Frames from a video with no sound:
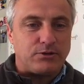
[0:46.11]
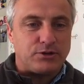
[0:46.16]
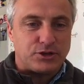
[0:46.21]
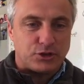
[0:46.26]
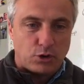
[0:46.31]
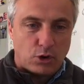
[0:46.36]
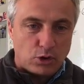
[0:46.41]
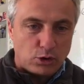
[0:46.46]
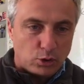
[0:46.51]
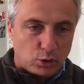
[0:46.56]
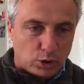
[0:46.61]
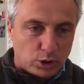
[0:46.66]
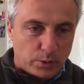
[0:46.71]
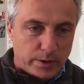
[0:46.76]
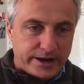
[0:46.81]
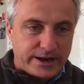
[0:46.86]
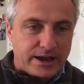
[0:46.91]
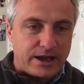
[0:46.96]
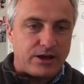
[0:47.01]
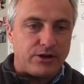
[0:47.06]
scroll all the
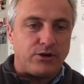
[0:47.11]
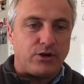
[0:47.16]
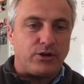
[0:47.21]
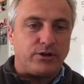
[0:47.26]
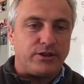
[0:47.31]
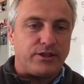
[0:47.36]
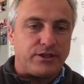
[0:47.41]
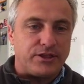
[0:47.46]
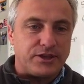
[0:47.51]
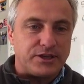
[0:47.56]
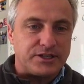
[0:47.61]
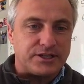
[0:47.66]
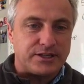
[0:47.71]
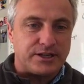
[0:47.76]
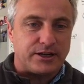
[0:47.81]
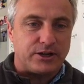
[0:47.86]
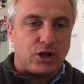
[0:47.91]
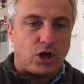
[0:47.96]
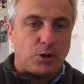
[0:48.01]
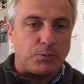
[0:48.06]
way down on this
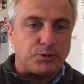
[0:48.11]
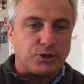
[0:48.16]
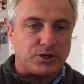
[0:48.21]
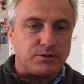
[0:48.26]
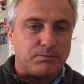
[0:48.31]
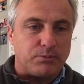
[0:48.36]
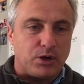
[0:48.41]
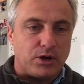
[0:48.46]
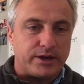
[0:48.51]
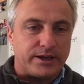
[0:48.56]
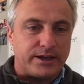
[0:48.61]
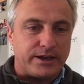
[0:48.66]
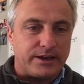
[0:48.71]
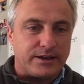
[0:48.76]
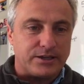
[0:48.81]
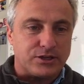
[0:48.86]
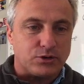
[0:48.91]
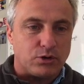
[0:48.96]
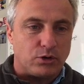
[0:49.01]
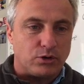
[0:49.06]
little option block
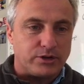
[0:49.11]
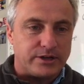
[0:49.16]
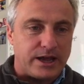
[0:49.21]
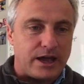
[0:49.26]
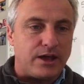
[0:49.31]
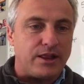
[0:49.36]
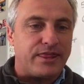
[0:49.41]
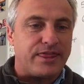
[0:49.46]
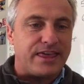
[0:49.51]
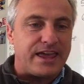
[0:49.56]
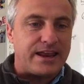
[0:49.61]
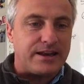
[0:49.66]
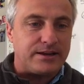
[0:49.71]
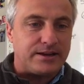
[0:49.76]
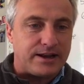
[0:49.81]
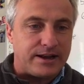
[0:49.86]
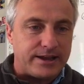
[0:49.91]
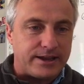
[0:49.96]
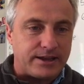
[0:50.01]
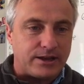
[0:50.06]
here, scroll down, then
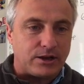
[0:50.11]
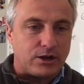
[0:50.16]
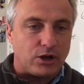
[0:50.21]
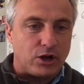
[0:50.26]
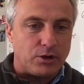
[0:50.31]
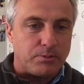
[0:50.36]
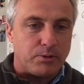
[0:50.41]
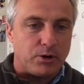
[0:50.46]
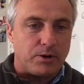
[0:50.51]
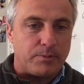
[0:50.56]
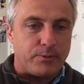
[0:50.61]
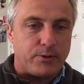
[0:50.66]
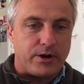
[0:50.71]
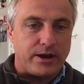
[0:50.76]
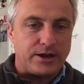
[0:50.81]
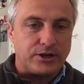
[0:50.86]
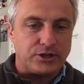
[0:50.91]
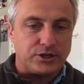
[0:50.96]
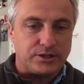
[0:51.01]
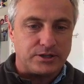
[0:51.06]
click global
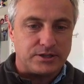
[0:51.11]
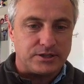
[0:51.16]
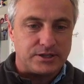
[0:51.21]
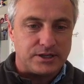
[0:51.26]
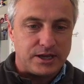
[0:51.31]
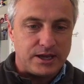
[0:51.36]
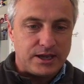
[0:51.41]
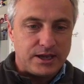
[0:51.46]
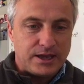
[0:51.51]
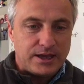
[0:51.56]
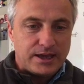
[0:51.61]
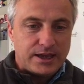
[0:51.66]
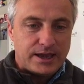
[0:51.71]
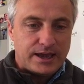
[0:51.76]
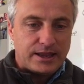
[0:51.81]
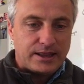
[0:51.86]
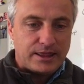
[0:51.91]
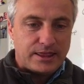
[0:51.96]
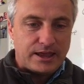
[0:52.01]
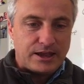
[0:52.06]
operations,
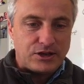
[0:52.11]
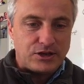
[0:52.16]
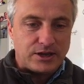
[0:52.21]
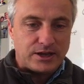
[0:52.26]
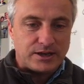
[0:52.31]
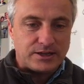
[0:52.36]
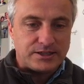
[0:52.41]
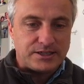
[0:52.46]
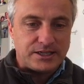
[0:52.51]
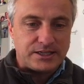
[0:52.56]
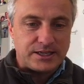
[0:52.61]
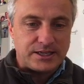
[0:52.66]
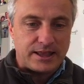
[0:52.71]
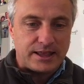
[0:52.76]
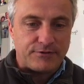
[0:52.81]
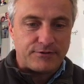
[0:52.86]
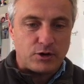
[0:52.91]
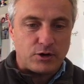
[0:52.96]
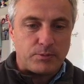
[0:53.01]
and then you're going to see South Africa